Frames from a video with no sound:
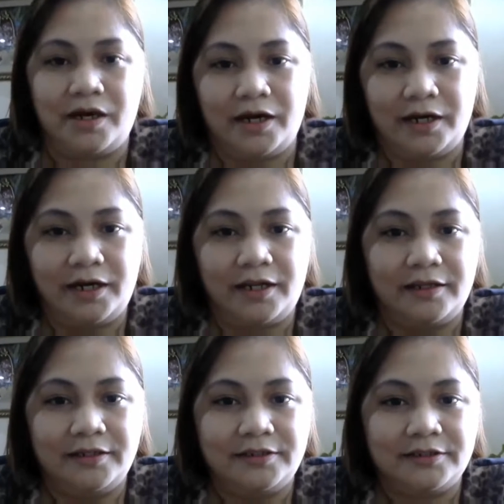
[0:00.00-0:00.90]

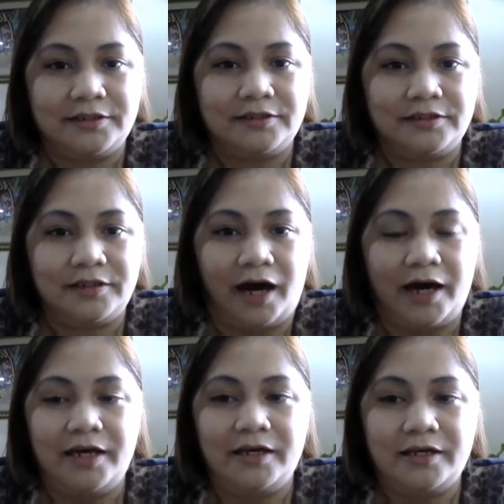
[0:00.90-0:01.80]
and
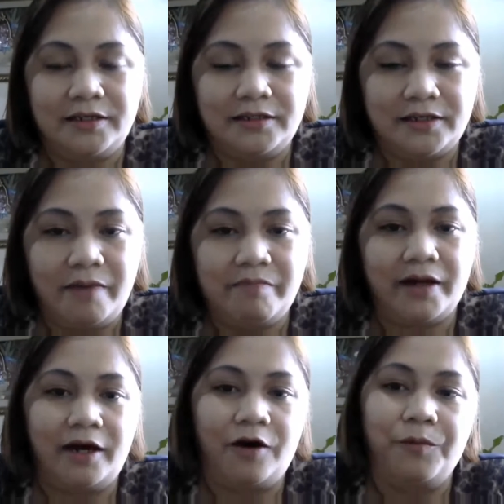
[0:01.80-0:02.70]
I came
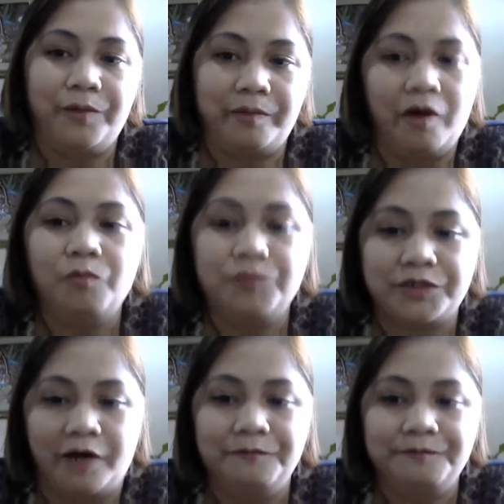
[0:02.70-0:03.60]
back home in my
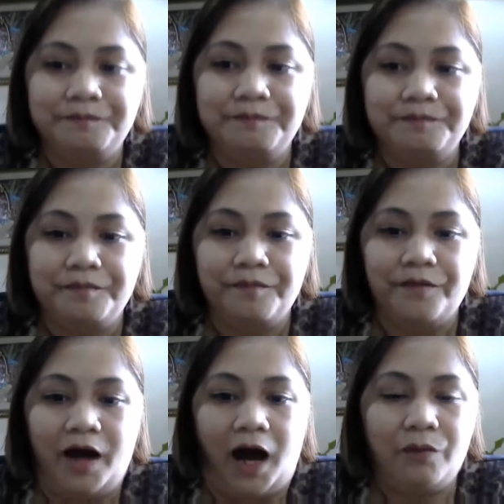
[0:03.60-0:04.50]
hometown.
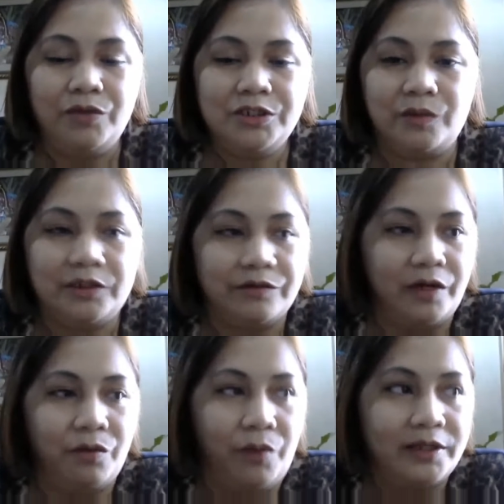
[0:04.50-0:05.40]
I was
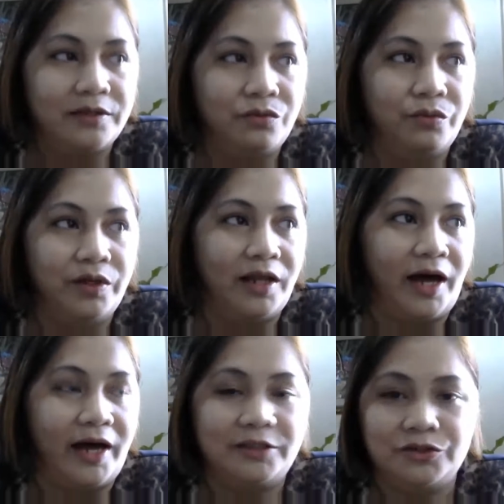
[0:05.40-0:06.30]
wondering, what will
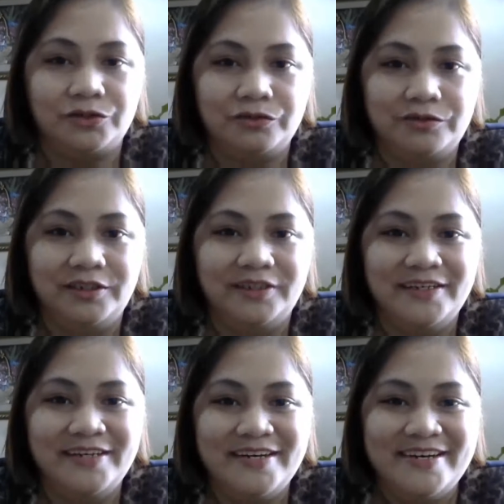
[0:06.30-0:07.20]
I do?
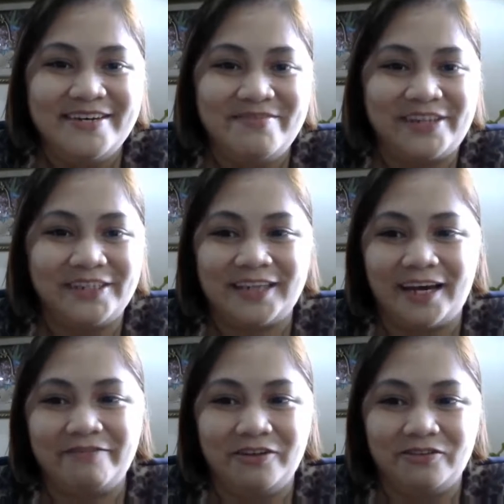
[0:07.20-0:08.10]
Because
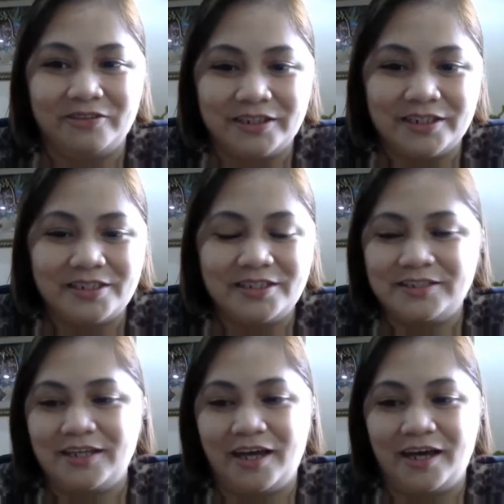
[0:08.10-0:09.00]
I have no work
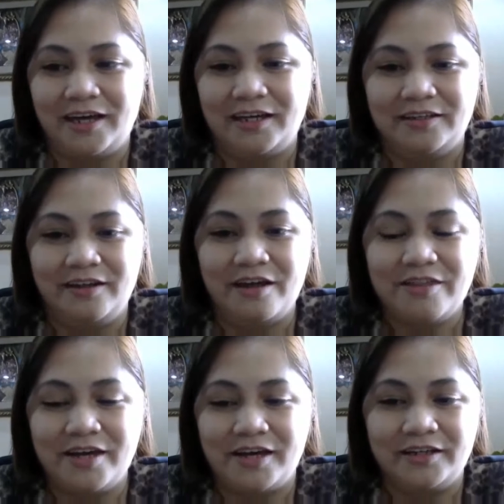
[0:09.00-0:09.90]
and
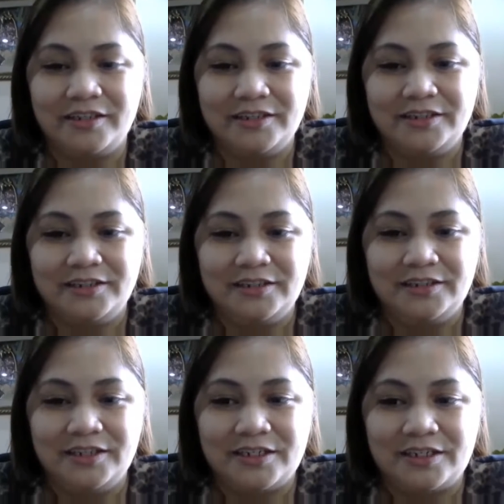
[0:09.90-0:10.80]
nothing.
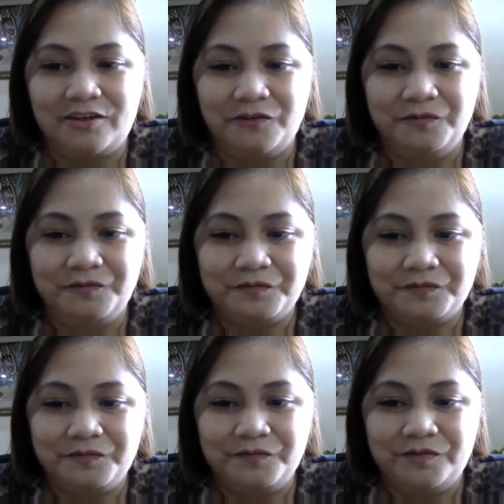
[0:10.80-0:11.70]
So
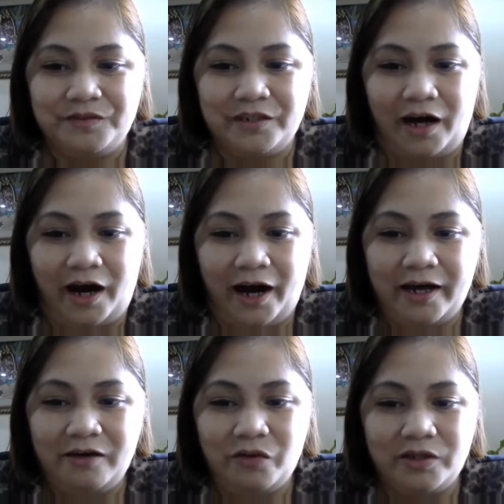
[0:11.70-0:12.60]

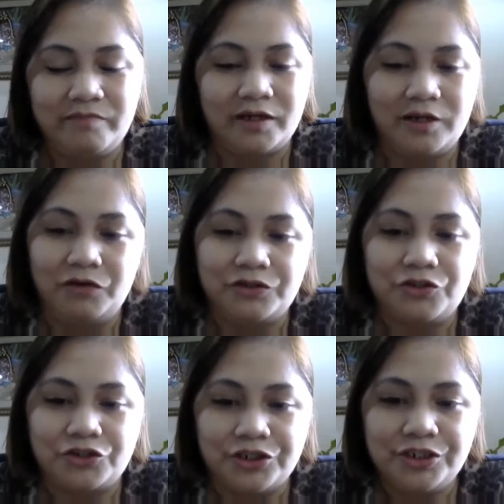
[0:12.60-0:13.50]
I went back going
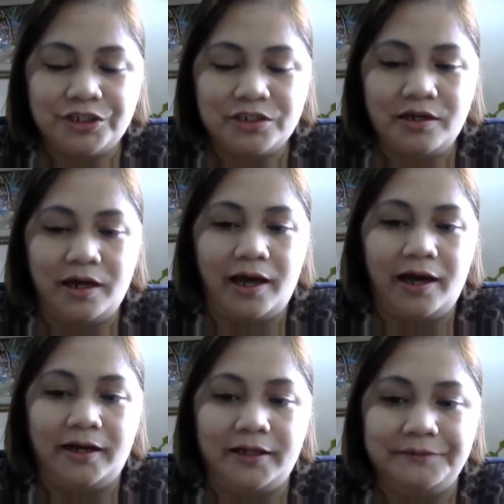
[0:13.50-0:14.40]
to church,
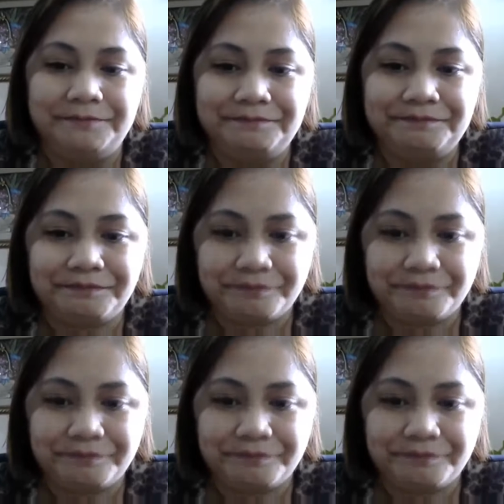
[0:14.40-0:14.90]
and